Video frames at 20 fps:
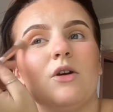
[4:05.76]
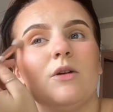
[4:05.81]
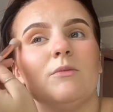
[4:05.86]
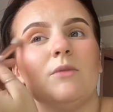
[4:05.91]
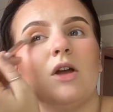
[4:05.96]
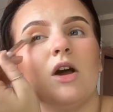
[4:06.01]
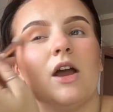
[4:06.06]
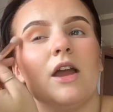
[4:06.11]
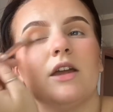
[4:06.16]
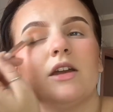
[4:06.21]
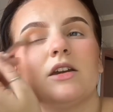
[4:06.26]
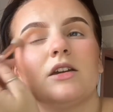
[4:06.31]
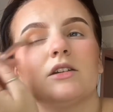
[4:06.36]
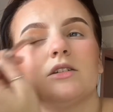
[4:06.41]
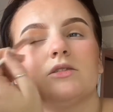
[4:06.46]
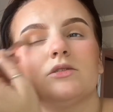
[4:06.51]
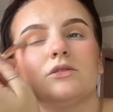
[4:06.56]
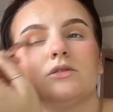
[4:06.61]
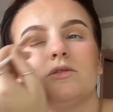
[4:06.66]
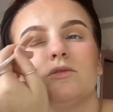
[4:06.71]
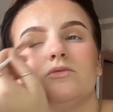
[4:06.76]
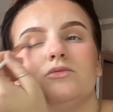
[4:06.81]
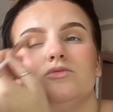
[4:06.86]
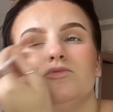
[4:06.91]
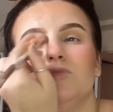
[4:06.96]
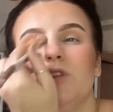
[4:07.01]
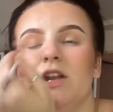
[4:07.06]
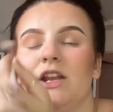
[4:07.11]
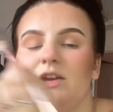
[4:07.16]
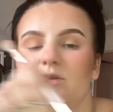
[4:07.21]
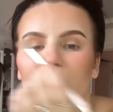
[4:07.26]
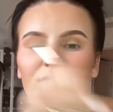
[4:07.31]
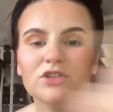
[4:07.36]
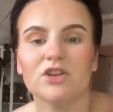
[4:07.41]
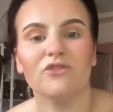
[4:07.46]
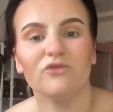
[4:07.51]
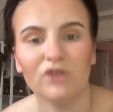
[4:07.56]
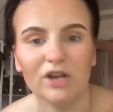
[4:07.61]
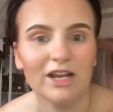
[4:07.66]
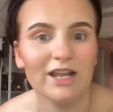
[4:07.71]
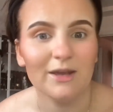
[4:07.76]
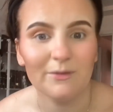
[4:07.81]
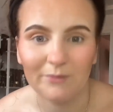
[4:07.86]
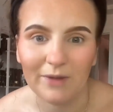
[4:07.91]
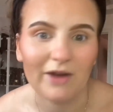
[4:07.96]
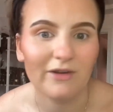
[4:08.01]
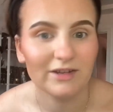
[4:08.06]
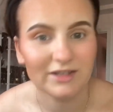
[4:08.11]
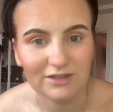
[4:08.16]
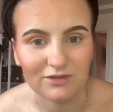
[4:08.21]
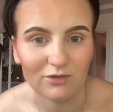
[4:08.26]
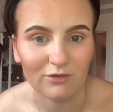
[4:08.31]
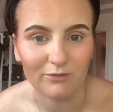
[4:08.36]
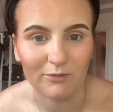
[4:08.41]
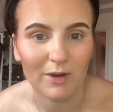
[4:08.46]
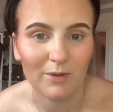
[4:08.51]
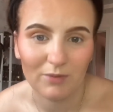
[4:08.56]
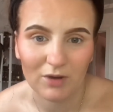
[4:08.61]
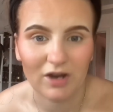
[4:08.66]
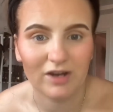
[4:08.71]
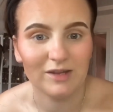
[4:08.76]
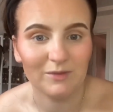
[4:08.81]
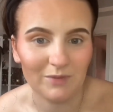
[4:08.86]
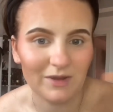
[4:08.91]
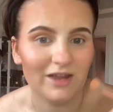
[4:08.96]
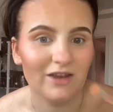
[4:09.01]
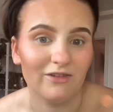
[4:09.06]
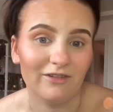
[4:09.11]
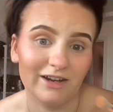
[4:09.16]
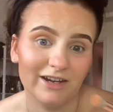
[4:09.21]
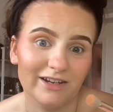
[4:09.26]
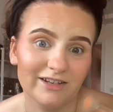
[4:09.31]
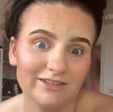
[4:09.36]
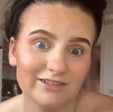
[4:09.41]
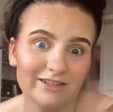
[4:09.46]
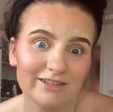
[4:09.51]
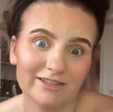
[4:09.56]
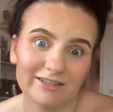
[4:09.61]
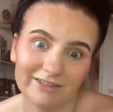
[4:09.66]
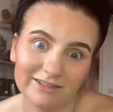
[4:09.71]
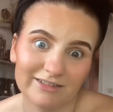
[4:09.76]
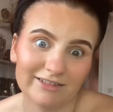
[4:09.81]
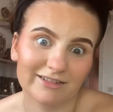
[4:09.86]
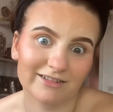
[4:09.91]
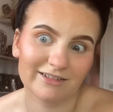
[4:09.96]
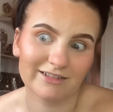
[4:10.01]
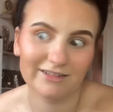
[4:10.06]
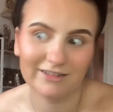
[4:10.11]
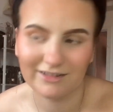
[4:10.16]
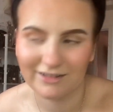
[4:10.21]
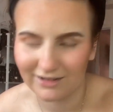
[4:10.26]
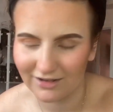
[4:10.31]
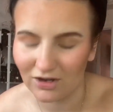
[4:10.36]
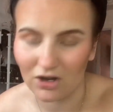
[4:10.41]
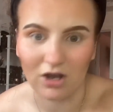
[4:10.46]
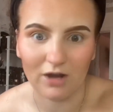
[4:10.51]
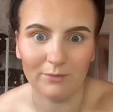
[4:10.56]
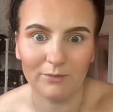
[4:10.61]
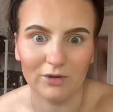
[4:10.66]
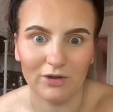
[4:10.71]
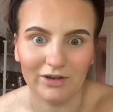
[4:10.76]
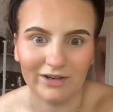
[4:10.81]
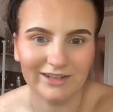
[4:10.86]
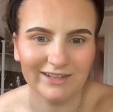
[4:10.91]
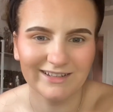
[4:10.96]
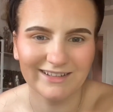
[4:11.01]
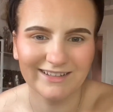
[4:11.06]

I'm like, really? Was I really embarrassed of my bloody period? Come on.